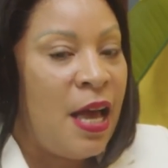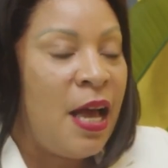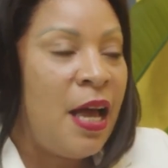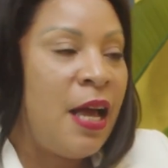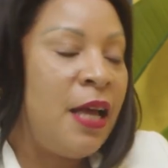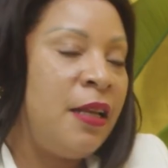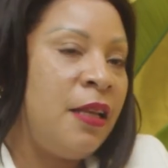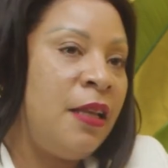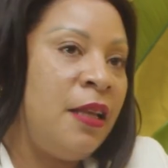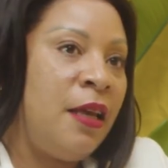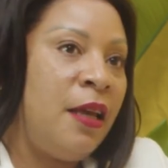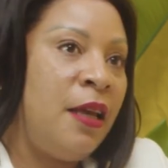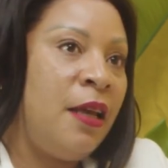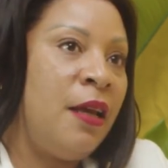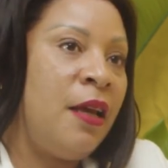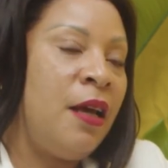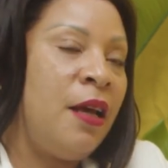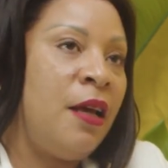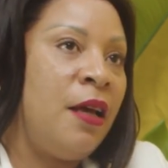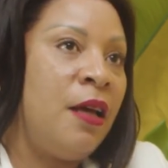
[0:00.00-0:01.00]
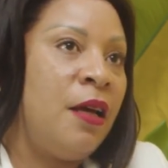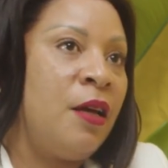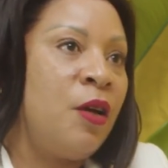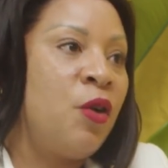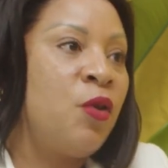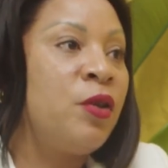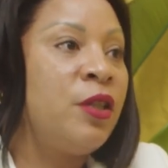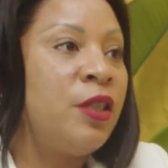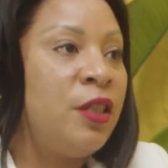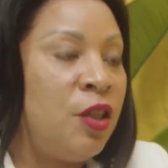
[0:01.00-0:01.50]
and then
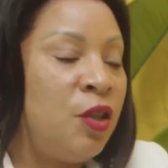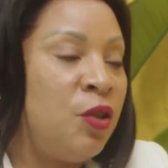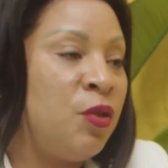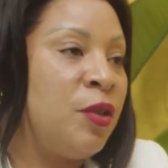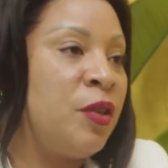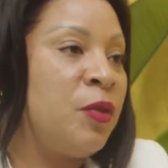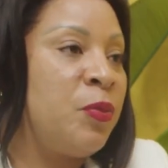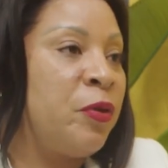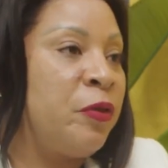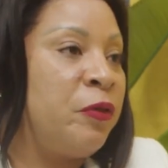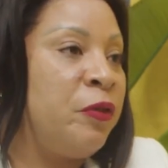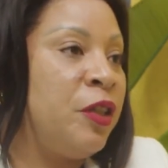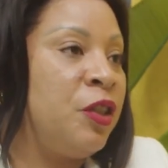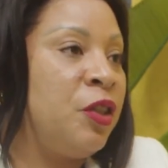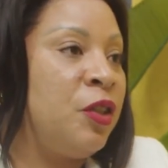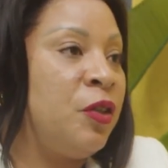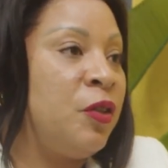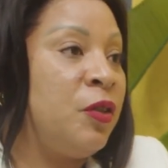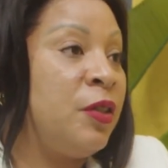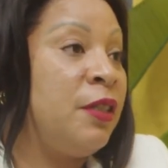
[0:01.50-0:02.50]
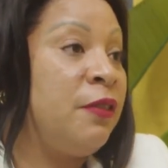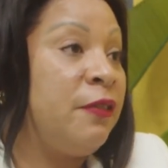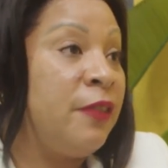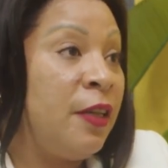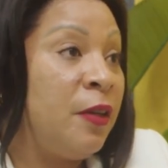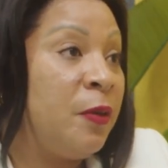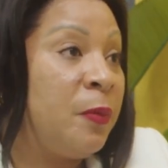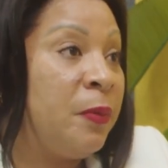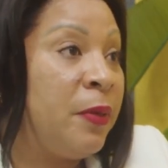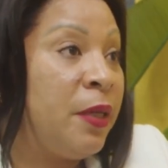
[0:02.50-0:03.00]
continuous professional
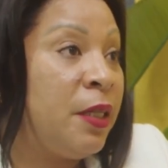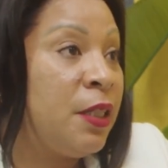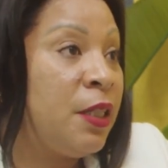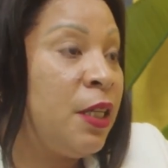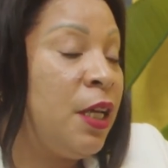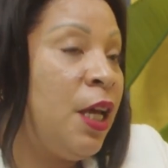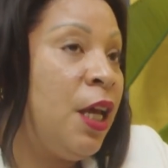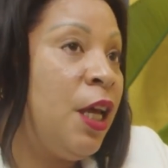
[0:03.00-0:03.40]
development.